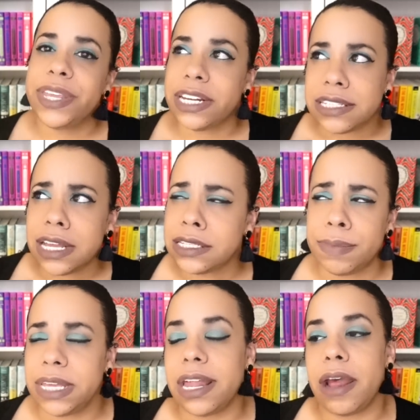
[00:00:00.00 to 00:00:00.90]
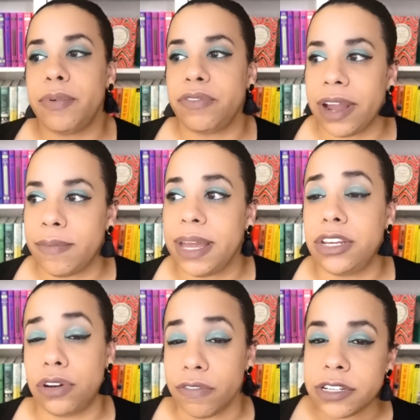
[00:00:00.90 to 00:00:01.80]
It is not something that I would
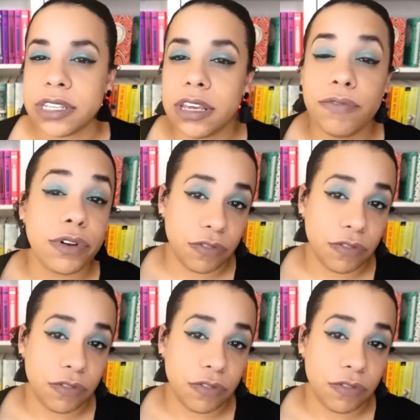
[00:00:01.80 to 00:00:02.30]
recommend universally for